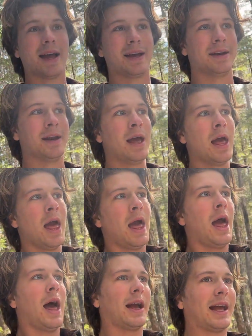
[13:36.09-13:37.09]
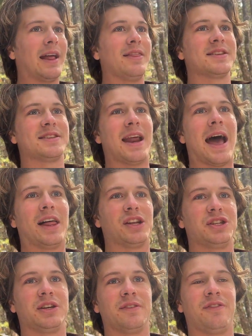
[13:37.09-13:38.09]
And again, this
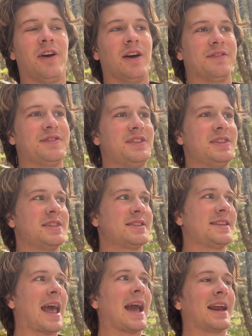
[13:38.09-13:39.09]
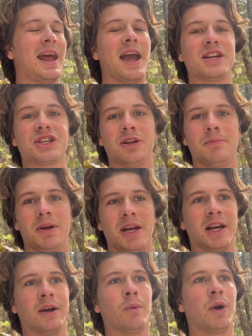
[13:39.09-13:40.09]
analogy of stagnation
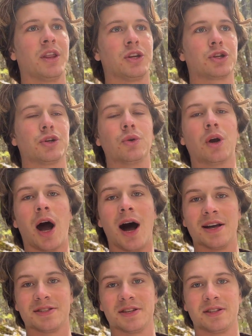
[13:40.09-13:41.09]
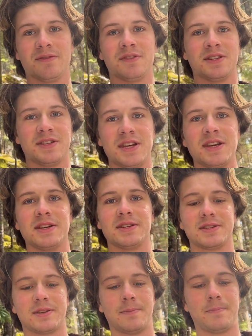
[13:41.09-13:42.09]
being one of the true causes of disease.